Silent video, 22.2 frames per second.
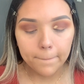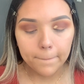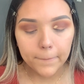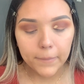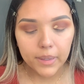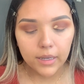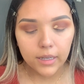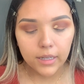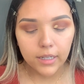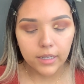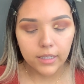
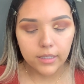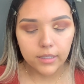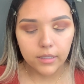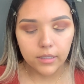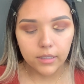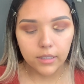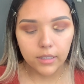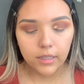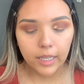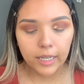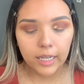but
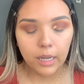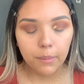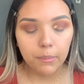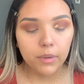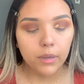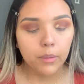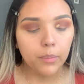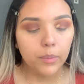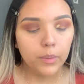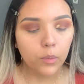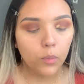like I'm
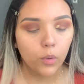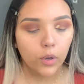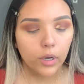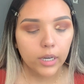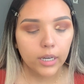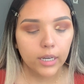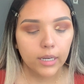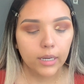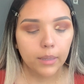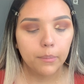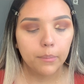gonna be
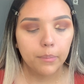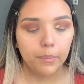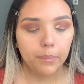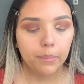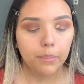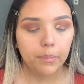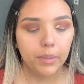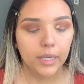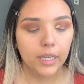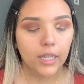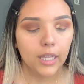wearing
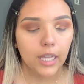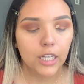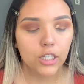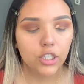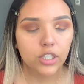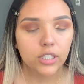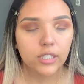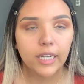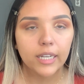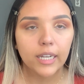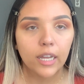big
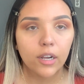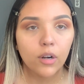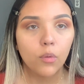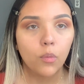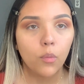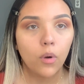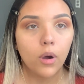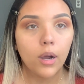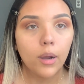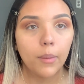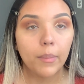lashes, I kind of
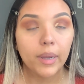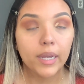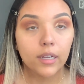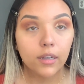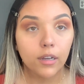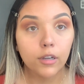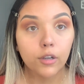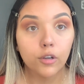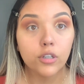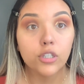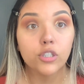want my
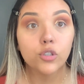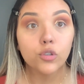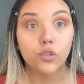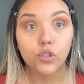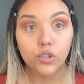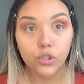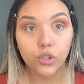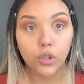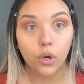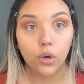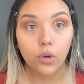cut crease to
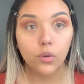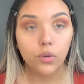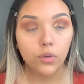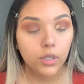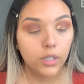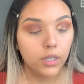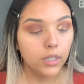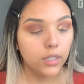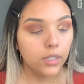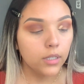show.